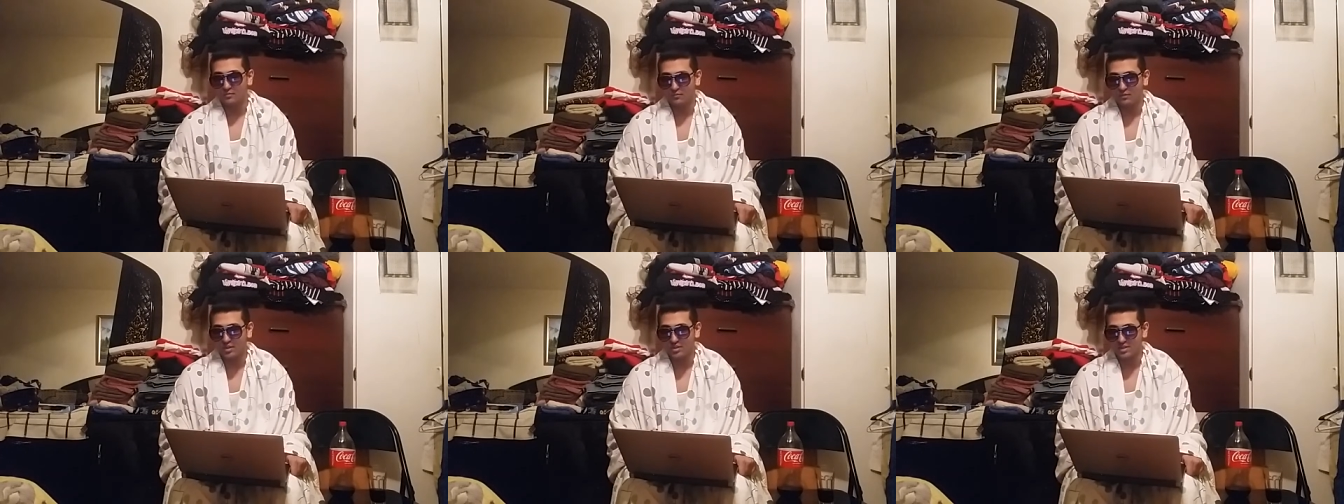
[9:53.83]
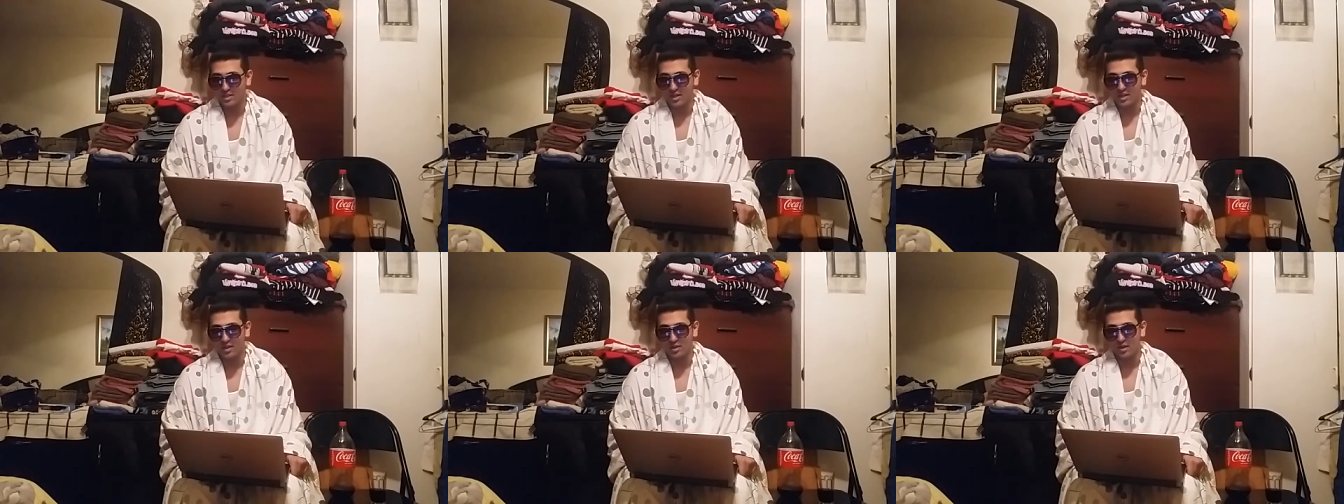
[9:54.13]
Which,
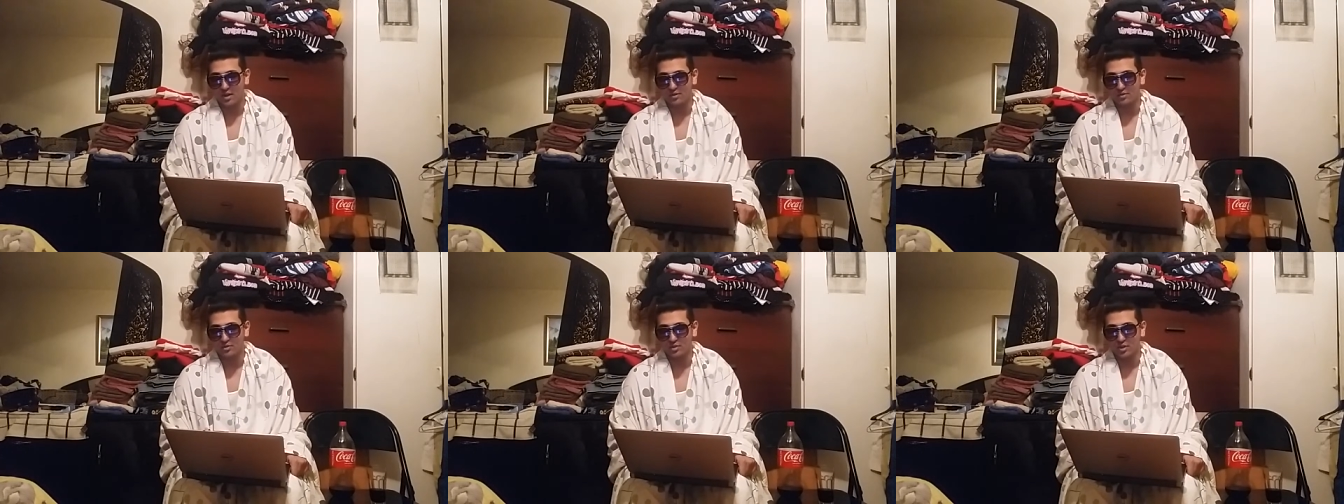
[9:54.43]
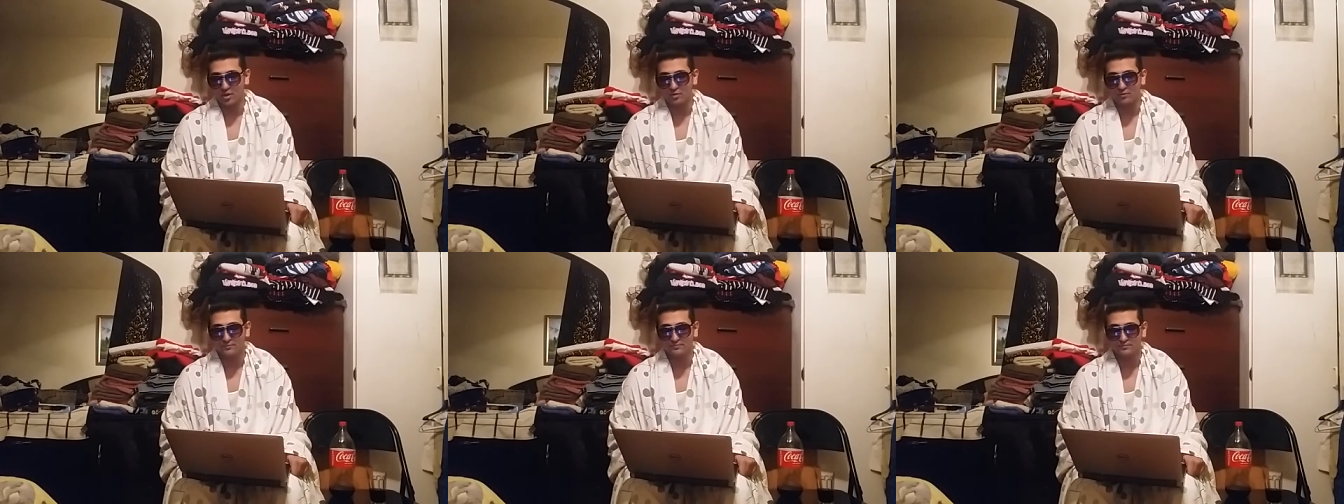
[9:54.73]
I don't
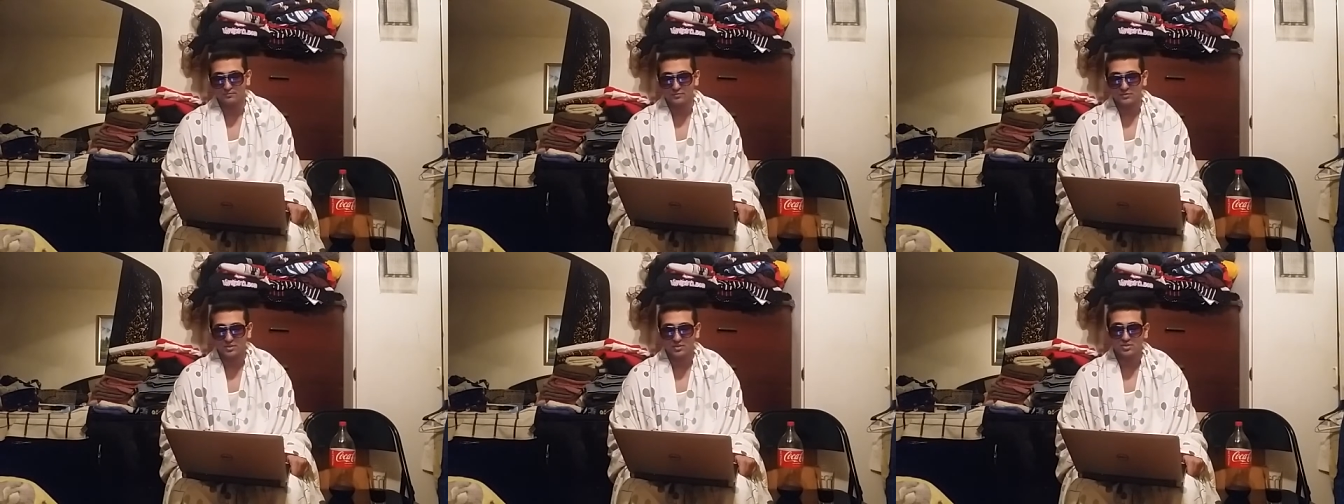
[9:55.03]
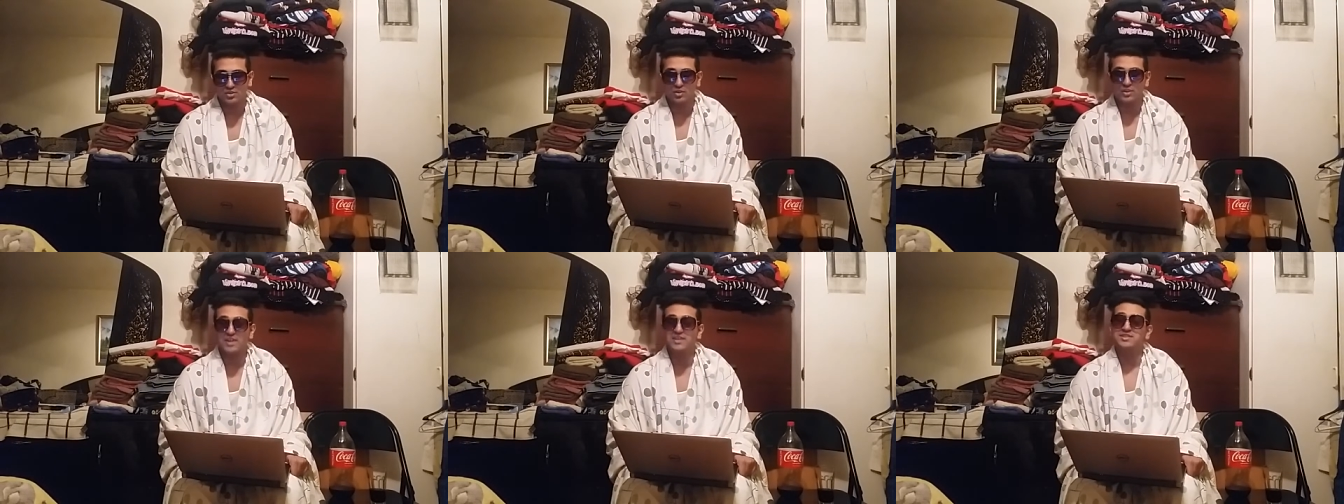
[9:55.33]
know.
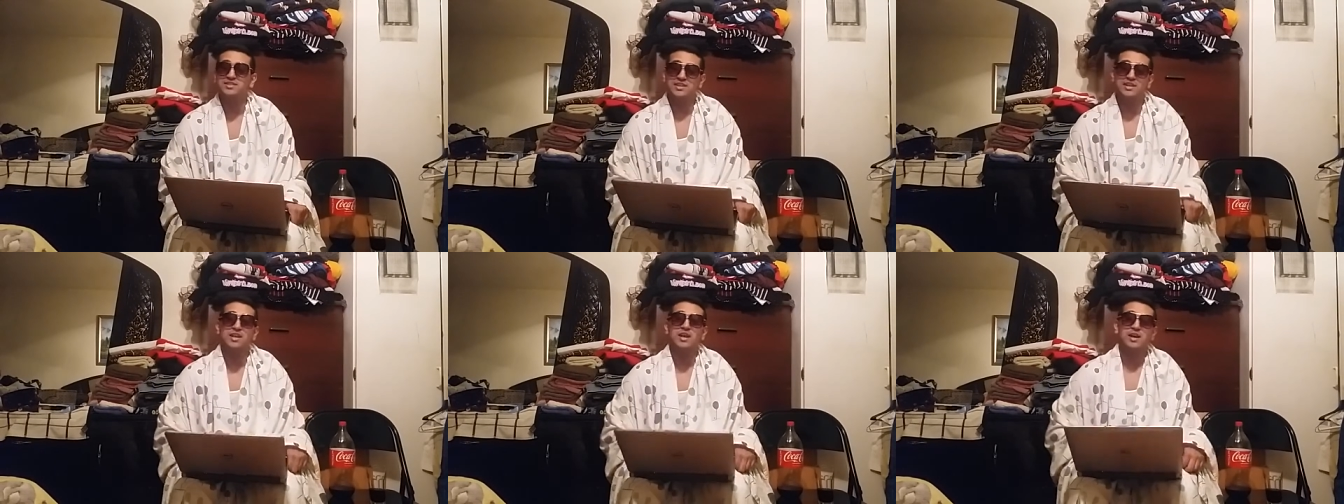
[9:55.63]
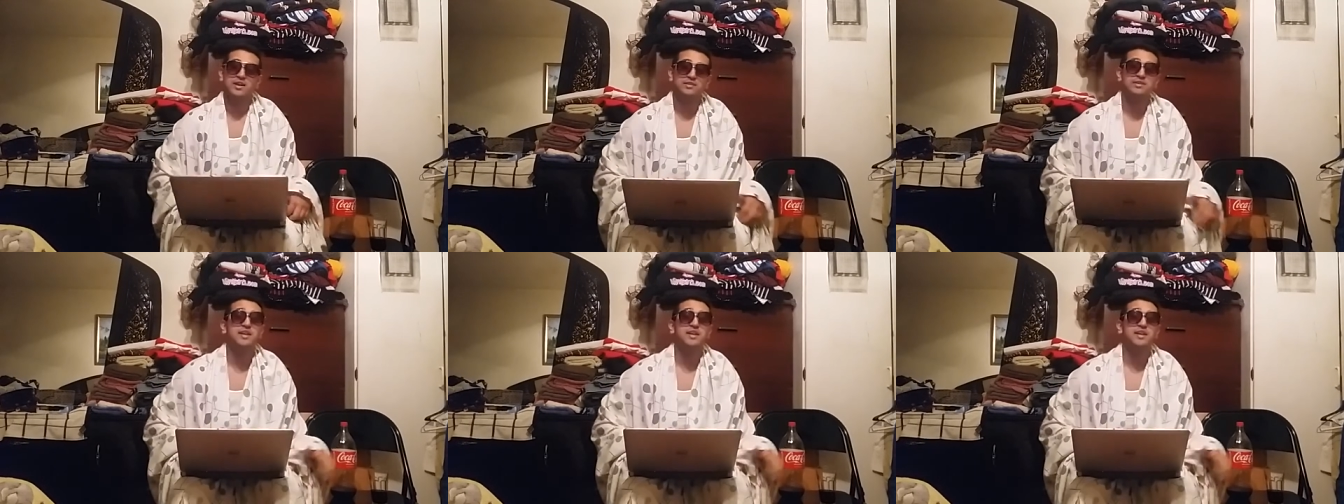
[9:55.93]
So, let's see